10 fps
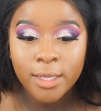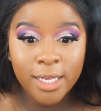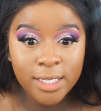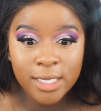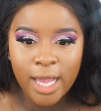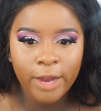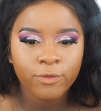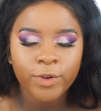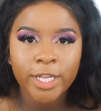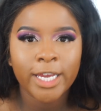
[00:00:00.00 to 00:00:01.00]
This is like
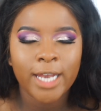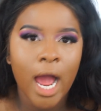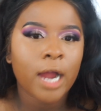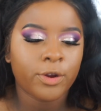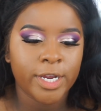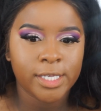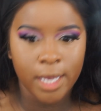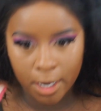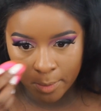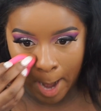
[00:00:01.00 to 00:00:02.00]
really not
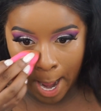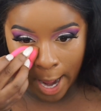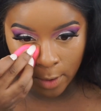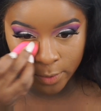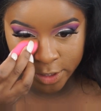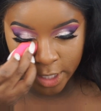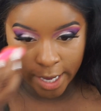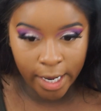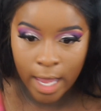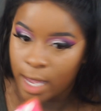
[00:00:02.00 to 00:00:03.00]
creasing under my eye, which
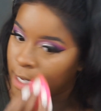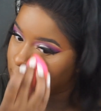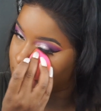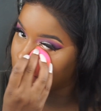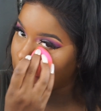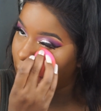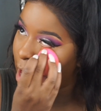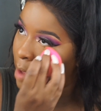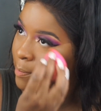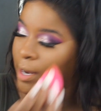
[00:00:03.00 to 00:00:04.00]
like doesn't
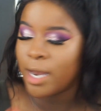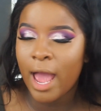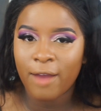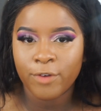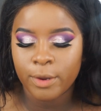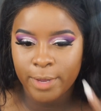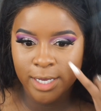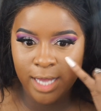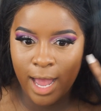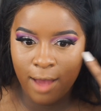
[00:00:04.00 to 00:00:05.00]
happen ever
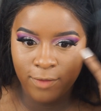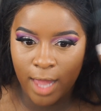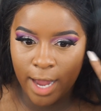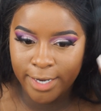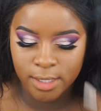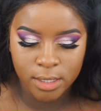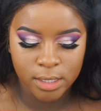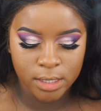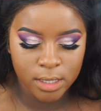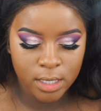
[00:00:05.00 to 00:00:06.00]
because I have
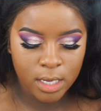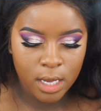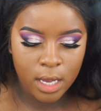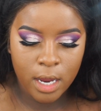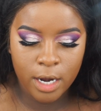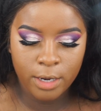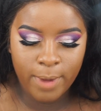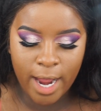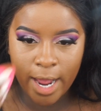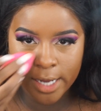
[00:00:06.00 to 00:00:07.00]
lines under
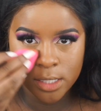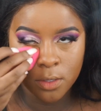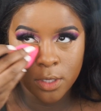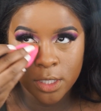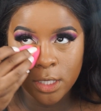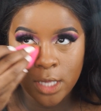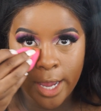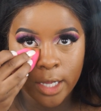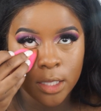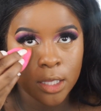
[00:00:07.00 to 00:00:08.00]
my eyes. So this is
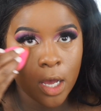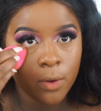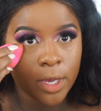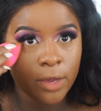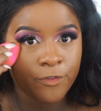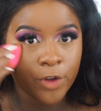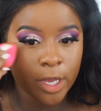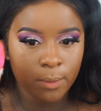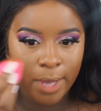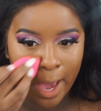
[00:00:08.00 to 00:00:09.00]
like low-key
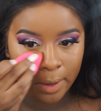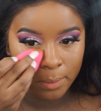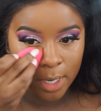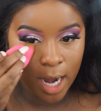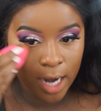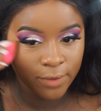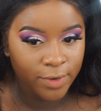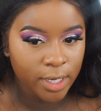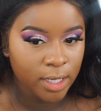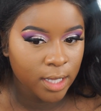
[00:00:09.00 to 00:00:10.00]
freaking me out. I'm not
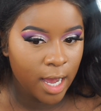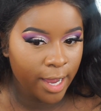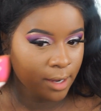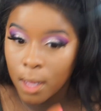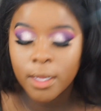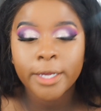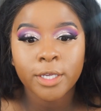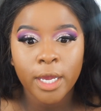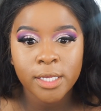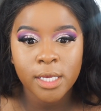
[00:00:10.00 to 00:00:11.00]
even gonna lie. Like,
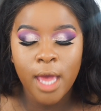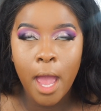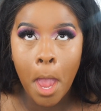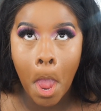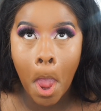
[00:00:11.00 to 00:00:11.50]
do you guys see that?